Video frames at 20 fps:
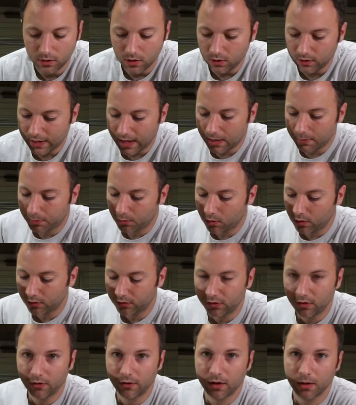You can add a
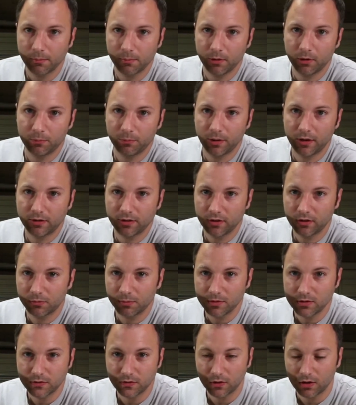borosilicate build plate to this
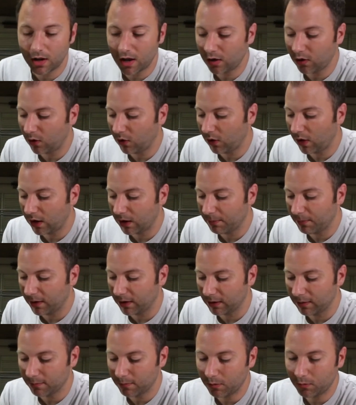machine for not a whole lot of
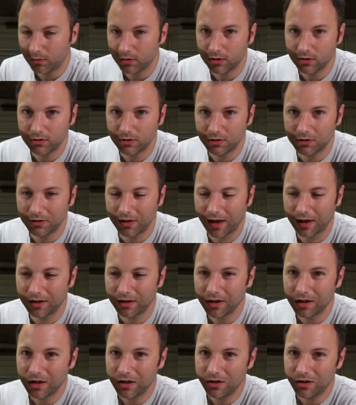money, but when you do that,